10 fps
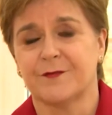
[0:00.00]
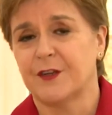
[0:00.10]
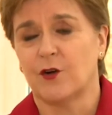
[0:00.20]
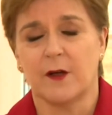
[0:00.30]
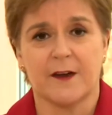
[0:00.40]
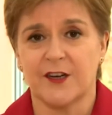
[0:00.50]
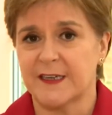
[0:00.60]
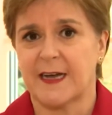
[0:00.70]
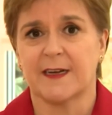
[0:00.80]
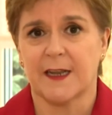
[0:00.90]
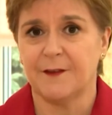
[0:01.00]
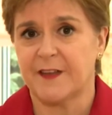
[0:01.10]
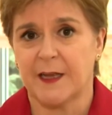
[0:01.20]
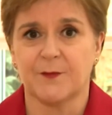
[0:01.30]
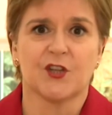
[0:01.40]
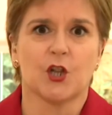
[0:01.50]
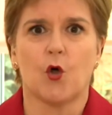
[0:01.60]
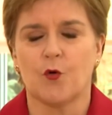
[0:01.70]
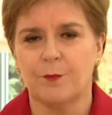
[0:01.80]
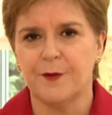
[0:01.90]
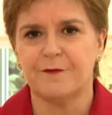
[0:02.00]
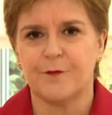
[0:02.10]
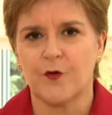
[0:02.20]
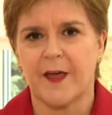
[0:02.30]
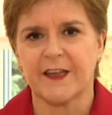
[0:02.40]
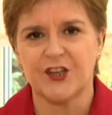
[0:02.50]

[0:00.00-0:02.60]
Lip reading: you know, our entire lifetimes and long before that.